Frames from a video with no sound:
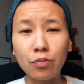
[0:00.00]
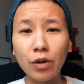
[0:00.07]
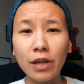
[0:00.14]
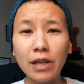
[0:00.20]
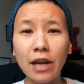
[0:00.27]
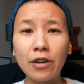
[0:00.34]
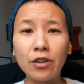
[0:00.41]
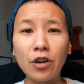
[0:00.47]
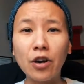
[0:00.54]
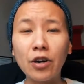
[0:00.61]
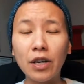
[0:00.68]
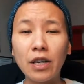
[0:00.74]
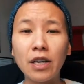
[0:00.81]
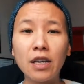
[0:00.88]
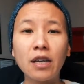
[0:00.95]
bring that
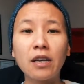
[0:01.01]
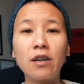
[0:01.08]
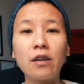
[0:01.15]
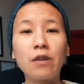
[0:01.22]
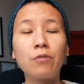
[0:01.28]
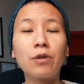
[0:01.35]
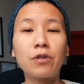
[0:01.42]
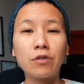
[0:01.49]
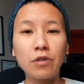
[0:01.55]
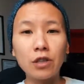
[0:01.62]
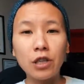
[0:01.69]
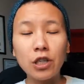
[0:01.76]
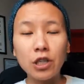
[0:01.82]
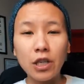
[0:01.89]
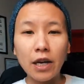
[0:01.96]
dog with a
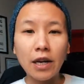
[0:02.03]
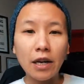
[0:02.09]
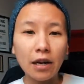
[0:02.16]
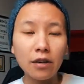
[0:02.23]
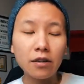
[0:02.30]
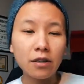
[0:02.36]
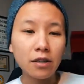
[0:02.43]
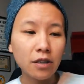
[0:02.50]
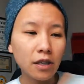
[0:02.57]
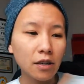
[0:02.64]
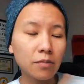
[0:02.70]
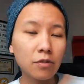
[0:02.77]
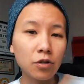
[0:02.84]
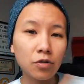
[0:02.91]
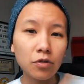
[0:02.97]
leash. I guide
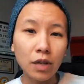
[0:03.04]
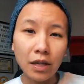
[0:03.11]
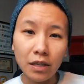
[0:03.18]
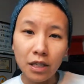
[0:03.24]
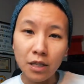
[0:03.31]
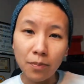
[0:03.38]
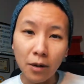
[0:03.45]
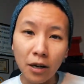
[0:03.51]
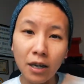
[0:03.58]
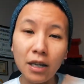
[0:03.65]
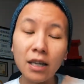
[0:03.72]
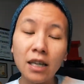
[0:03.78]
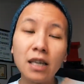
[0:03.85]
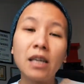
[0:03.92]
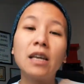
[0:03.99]
him to Indy's
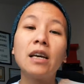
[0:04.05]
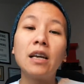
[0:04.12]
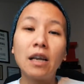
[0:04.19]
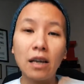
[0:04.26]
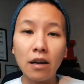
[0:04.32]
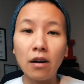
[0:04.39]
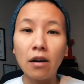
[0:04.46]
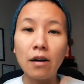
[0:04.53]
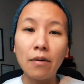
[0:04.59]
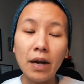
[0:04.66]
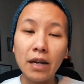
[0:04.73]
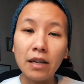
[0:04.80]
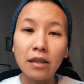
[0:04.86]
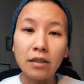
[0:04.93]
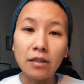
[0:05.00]
butt,
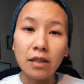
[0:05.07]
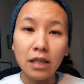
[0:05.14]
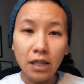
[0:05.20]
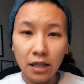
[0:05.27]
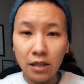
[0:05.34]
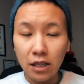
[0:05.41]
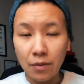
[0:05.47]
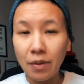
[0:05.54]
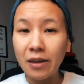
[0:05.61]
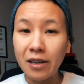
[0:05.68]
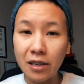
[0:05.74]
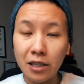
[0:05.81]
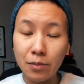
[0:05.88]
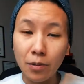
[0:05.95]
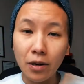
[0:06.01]
and then he can smell
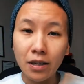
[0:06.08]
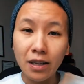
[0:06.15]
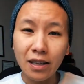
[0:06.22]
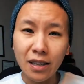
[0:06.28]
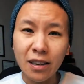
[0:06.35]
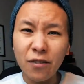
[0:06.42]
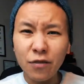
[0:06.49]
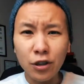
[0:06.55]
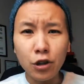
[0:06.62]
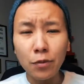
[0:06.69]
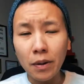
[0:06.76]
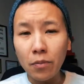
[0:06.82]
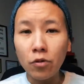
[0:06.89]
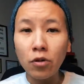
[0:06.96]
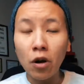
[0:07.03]
Indy's butt, and then he feels a
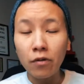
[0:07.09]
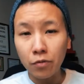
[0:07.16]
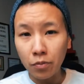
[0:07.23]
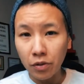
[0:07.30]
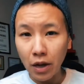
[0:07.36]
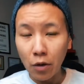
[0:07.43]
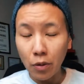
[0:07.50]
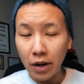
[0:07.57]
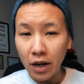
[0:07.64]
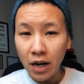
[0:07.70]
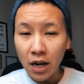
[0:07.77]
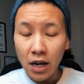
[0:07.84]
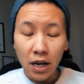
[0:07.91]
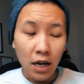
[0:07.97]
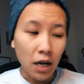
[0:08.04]
bit more comfortable that way.
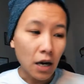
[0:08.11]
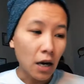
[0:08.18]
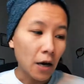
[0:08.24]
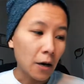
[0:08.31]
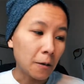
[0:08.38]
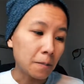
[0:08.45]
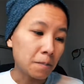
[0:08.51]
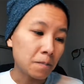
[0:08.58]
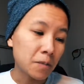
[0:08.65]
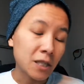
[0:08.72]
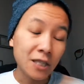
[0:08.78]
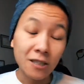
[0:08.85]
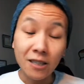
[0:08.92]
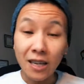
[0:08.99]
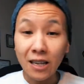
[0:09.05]
And
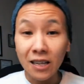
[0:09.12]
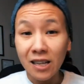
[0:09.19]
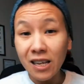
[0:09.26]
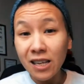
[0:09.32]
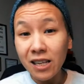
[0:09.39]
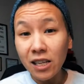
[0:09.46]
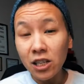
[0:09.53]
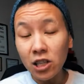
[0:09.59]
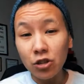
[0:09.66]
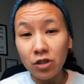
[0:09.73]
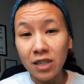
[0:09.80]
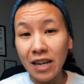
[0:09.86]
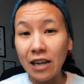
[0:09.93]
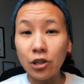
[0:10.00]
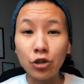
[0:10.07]
then Indy, she
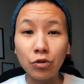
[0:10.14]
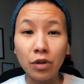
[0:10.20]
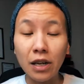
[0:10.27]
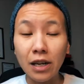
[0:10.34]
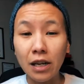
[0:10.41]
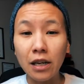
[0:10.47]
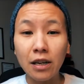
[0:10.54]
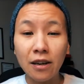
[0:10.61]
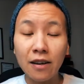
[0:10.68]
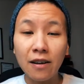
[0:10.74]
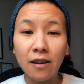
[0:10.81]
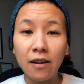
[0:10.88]
just naturally